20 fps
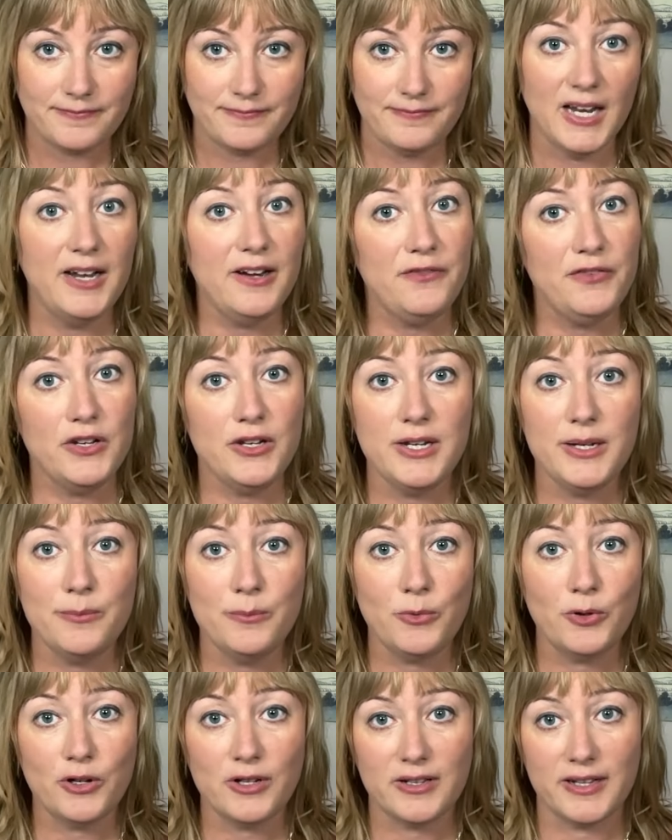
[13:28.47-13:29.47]
And if you need
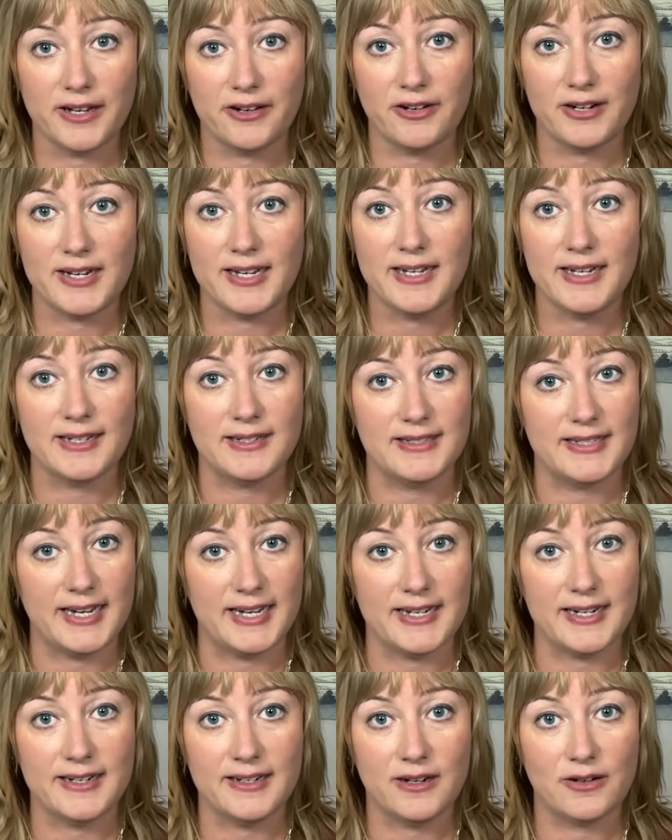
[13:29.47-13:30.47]
more clarity and
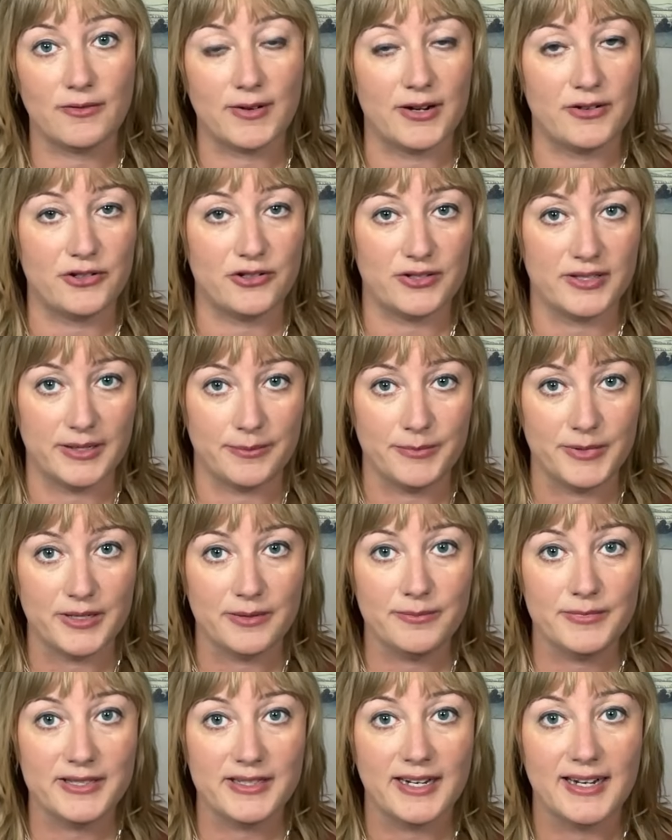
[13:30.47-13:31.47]
data around your
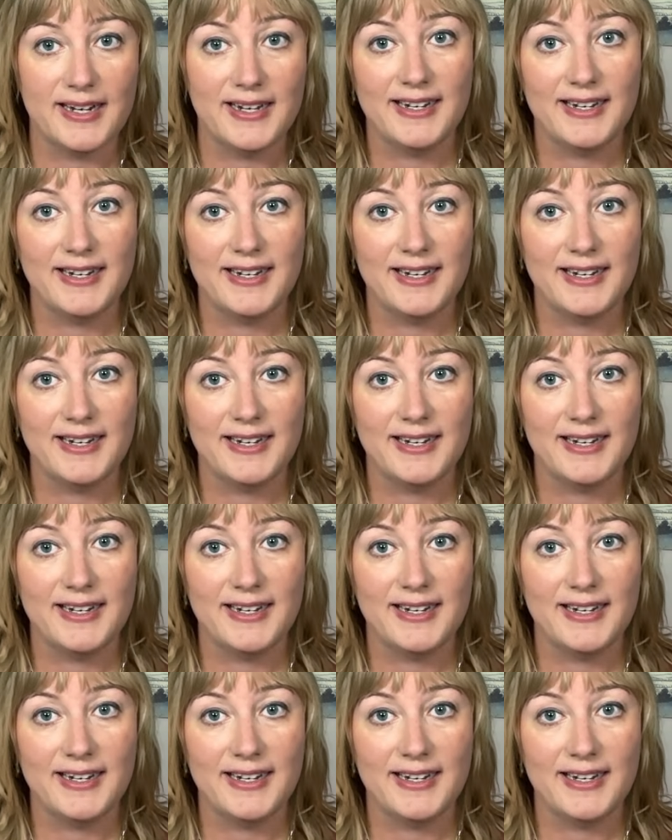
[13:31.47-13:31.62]
symptoms,